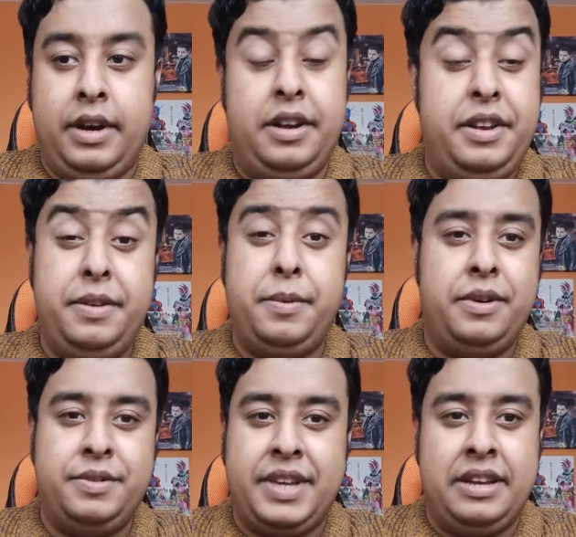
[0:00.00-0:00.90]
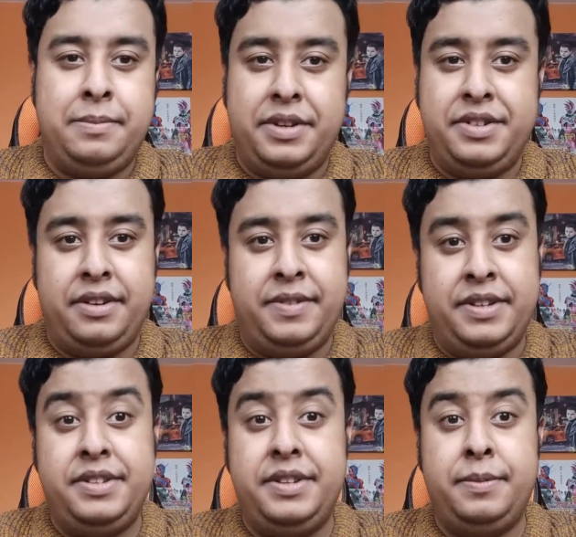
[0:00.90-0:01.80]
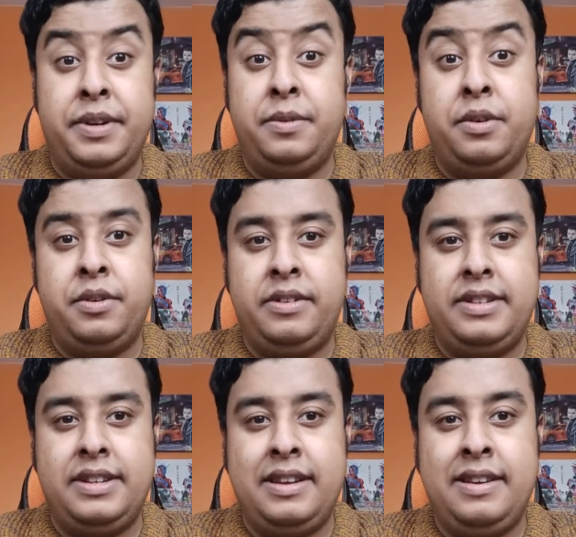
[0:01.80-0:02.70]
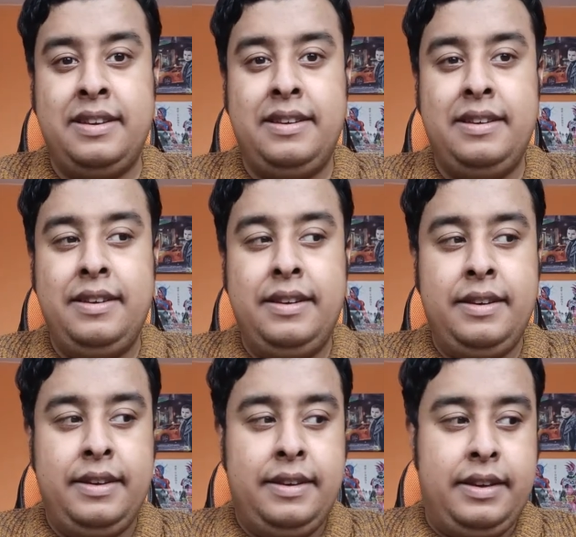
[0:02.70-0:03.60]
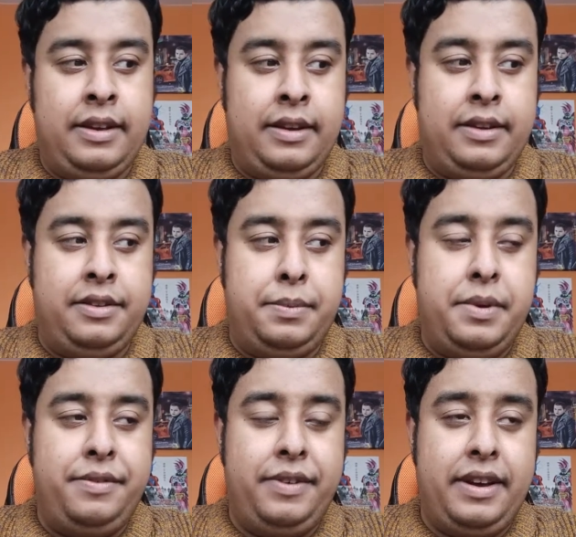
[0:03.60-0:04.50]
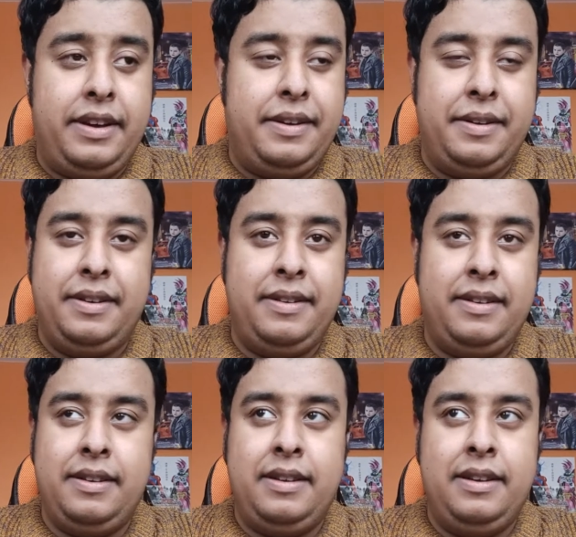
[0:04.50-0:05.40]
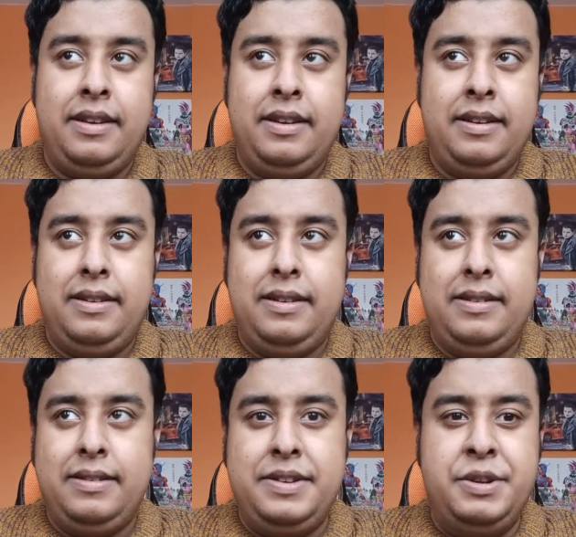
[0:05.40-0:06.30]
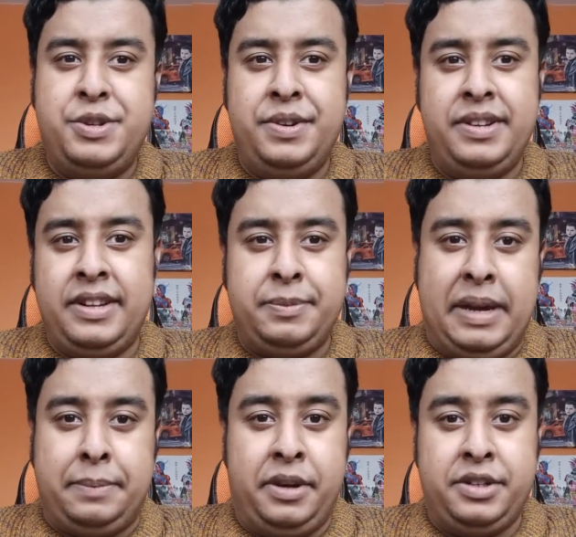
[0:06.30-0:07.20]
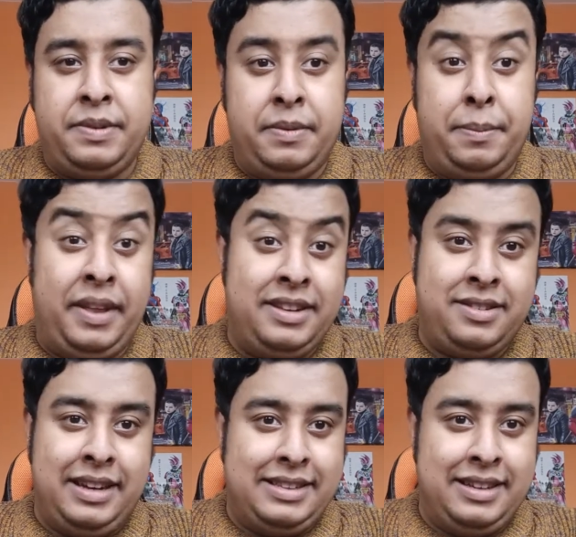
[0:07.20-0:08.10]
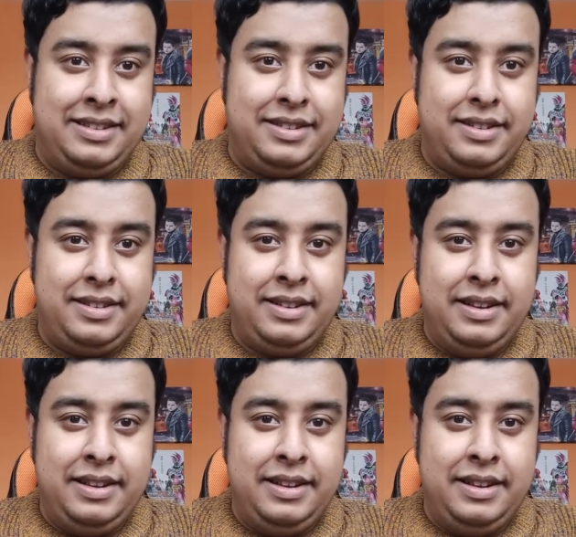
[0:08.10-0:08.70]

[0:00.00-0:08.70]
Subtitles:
knew what I was getting myself into when ordering today, and to be fair, you shouldn't expect much from a place like this.